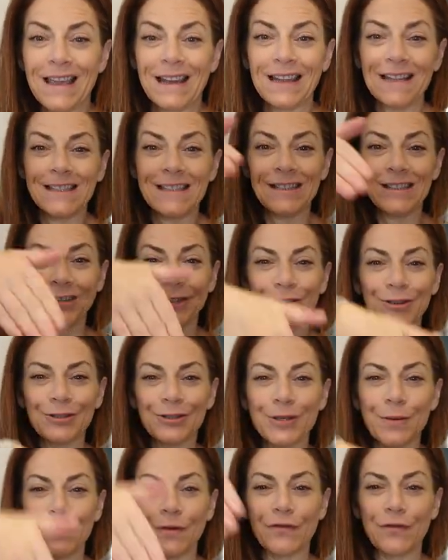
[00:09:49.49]
and it's still your
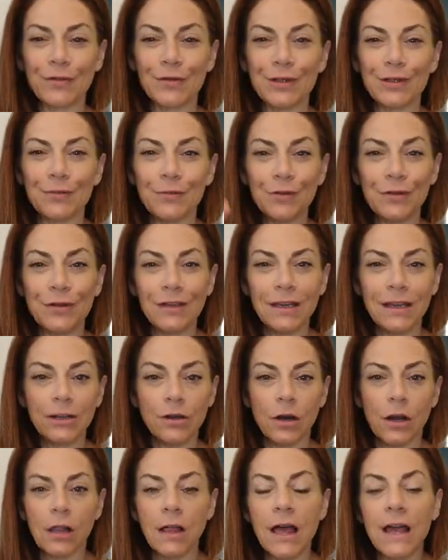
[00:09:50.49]
superfood smoothie and
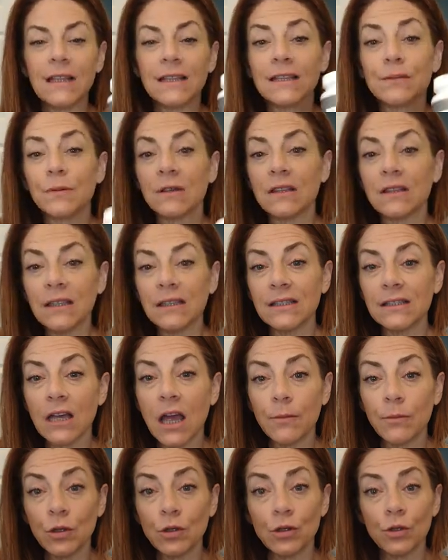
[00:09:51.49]
your cleanse, but this
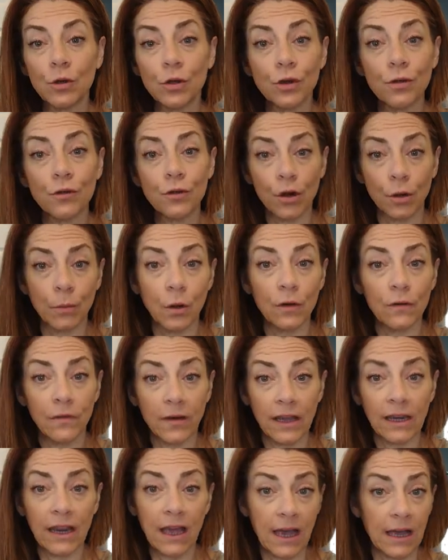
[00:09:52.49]
time you do your
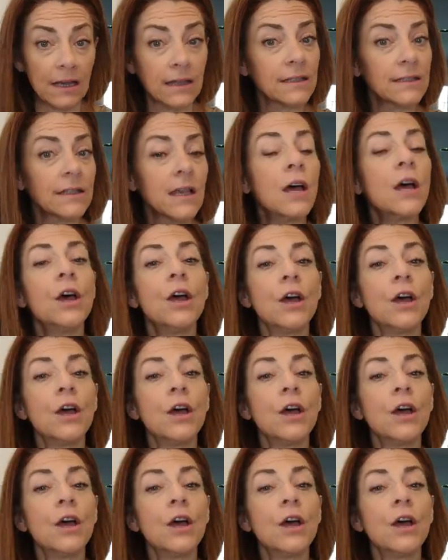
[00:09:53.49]
ThermoFight X.